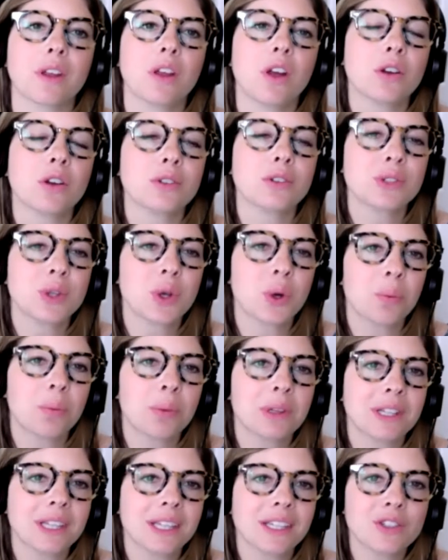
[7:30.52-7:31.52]
Also,
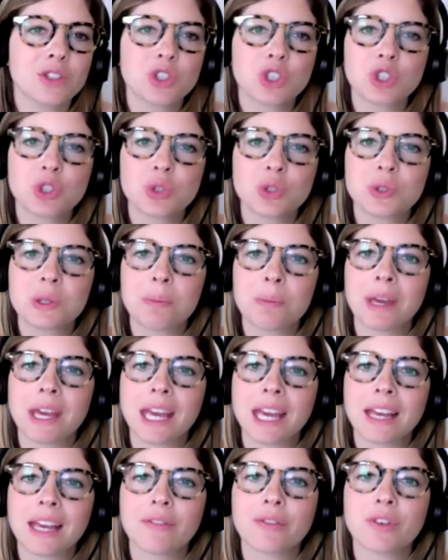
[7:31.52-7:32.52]
please choose a
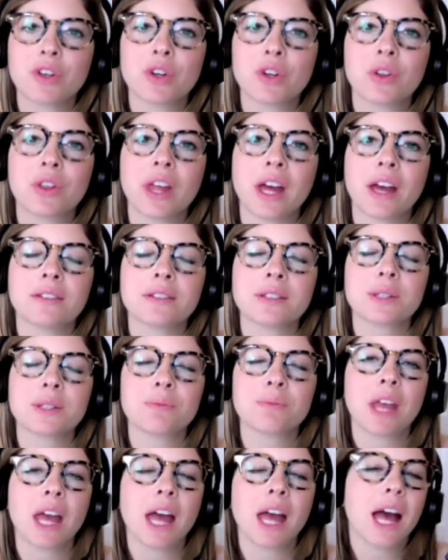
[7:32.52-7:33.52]
behavior
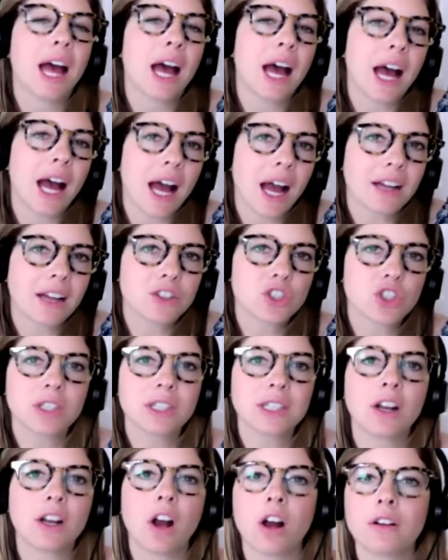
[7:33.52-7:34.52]
that's
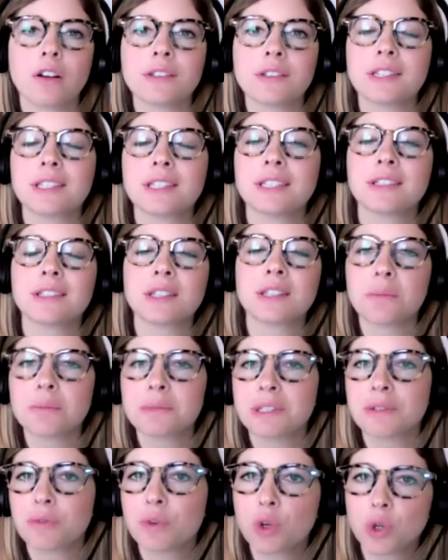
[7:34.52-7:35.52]
actually causing some
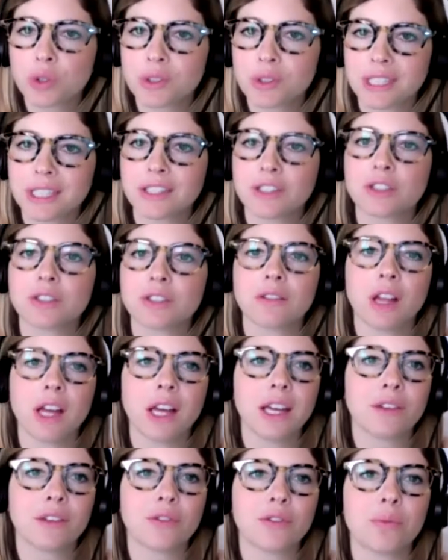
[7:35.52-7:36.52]
difficulty in your
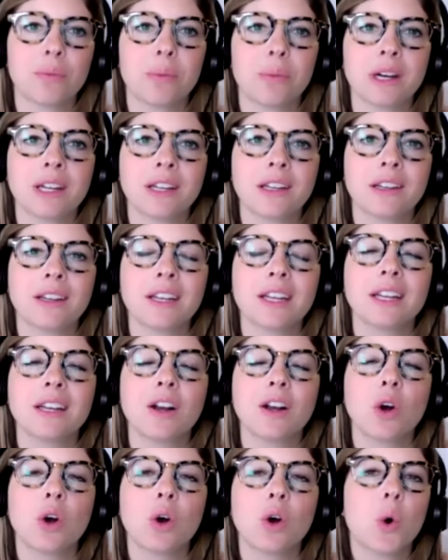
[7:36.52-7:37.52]
life, but
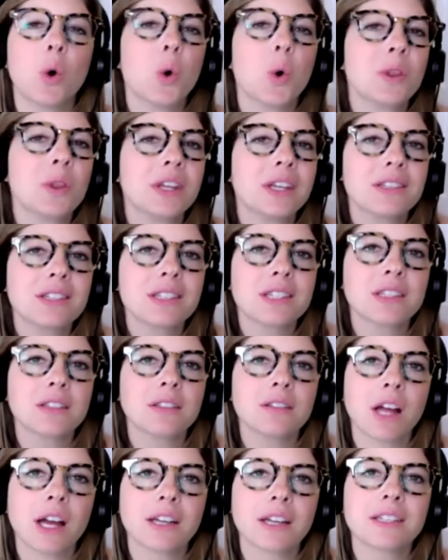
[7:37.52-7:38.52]
only
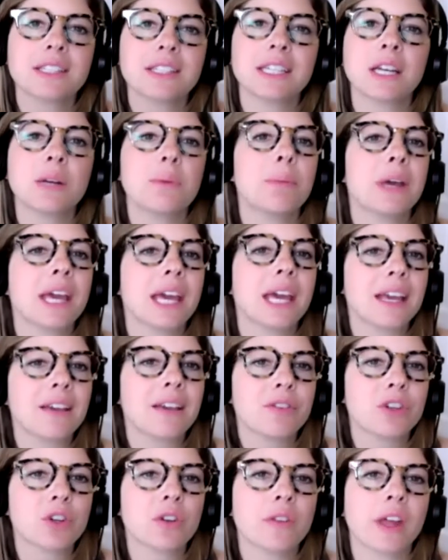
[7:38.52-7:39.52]
selecting a
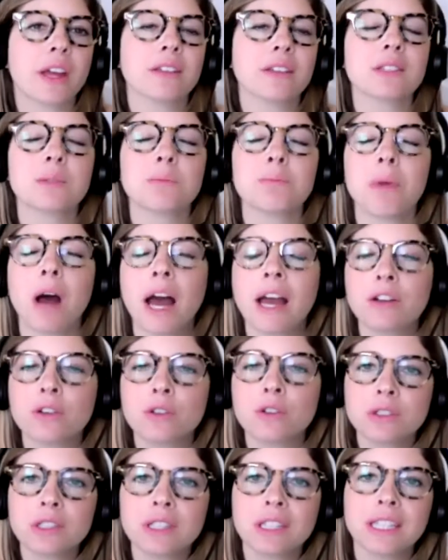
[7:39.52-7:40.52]
behavior that's
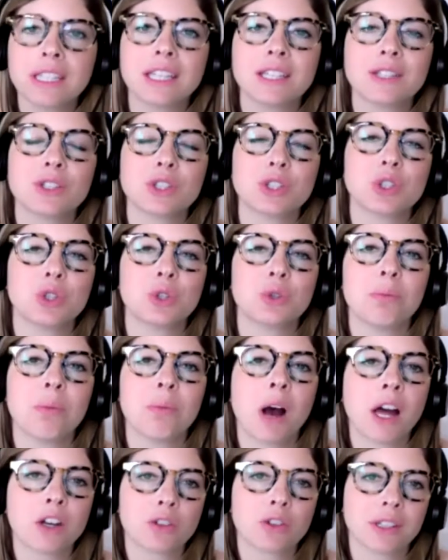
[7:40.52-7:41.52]
mildly to
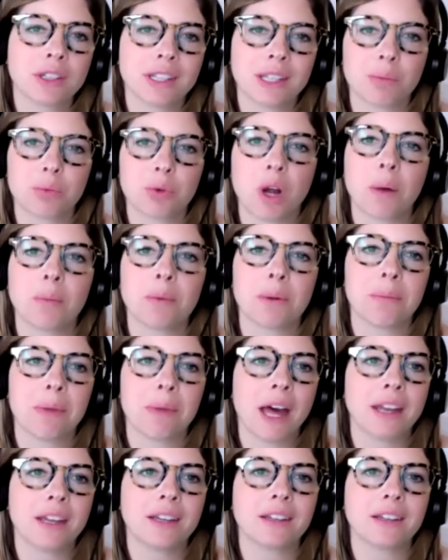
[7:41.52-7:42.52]
moderately
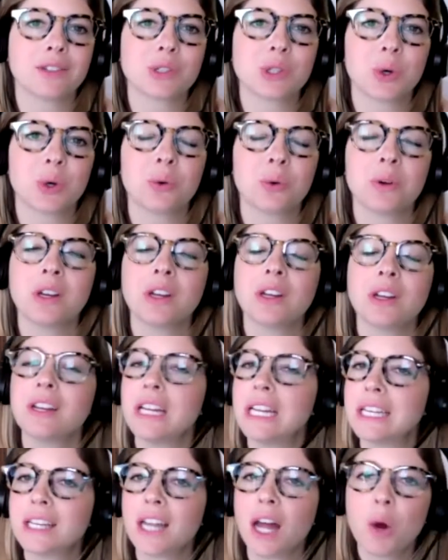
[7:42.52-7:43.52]
problematic. So
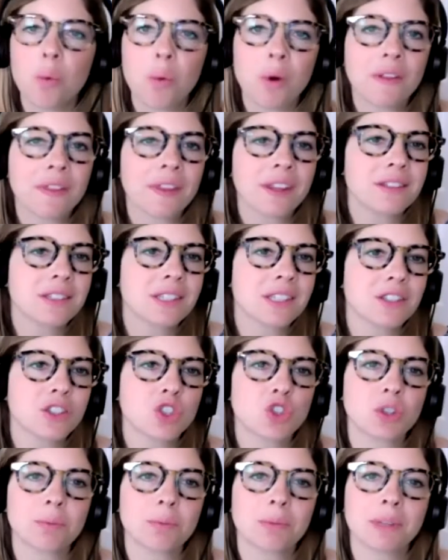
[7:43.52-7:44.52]
not one that's
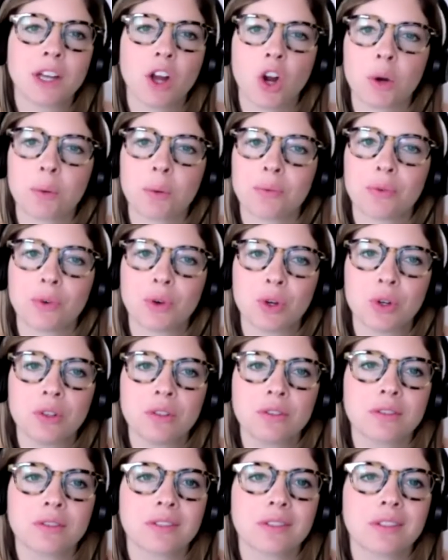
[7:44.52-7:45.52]
extremely harmful.